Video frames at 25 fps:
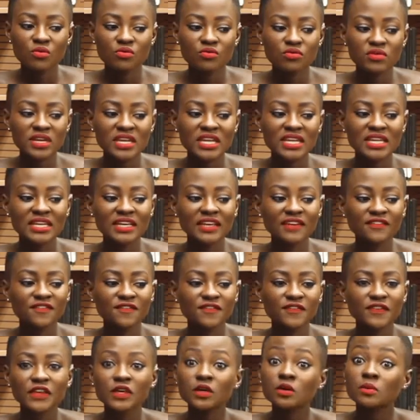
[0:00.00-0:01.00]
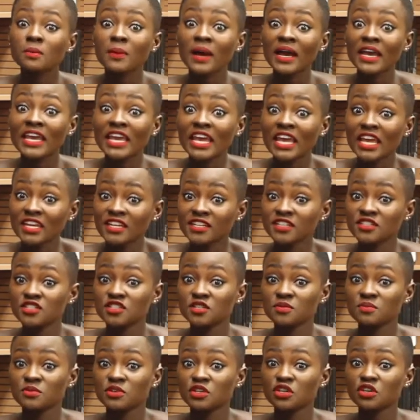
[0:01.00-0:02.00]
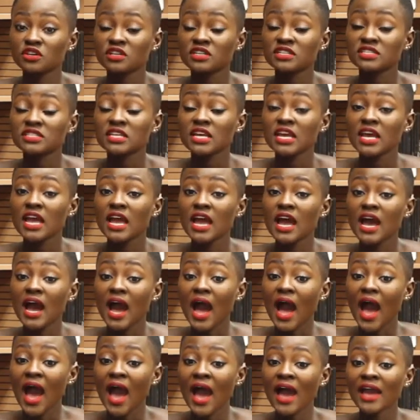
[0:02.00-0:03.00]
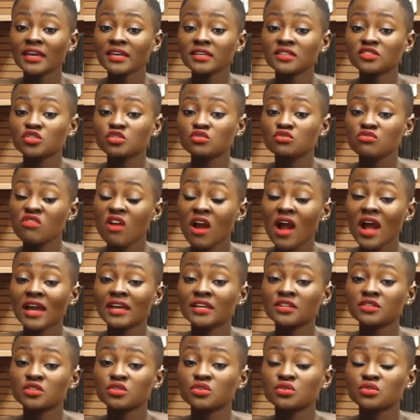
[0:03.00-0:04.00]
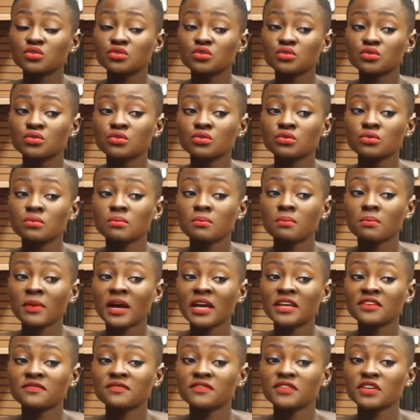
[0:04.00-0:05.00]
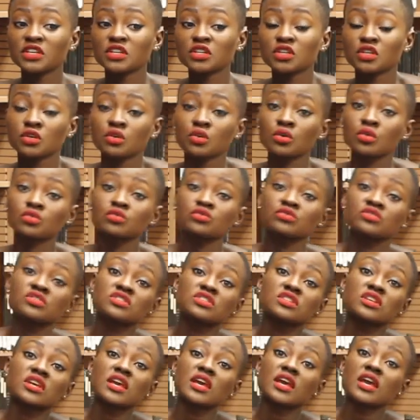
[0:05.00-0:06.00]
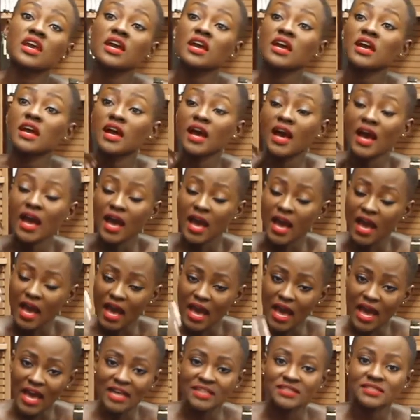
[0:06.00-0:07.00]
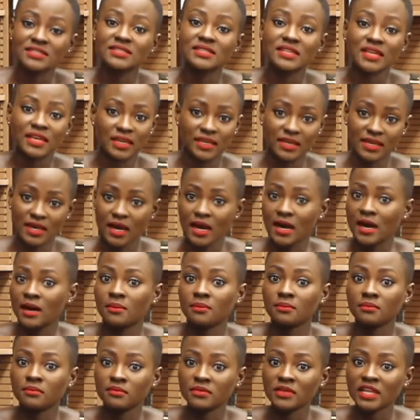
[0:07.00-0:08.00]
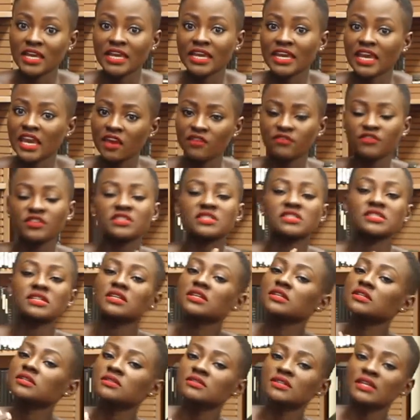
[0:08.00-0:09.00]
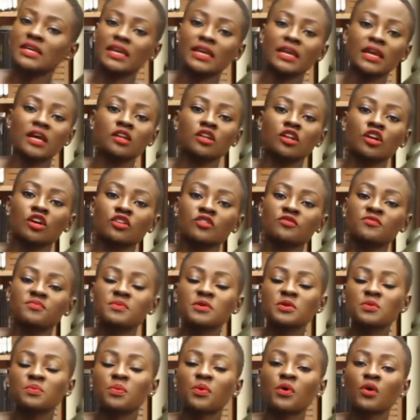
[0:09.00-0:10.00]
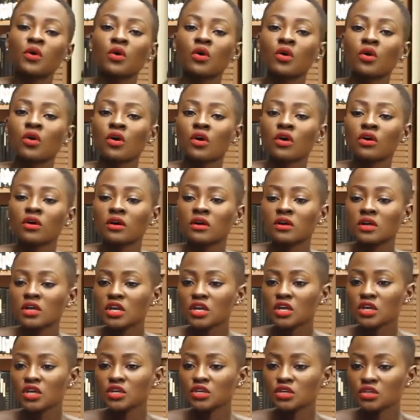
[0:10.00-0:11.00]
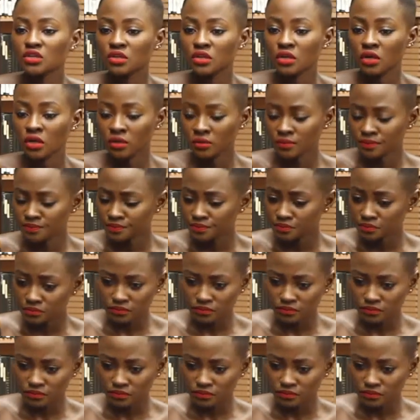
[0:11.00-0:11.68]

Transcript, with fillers: really feel my energy because I try to do my videos as they come, like every single day. A lot of people or, you know,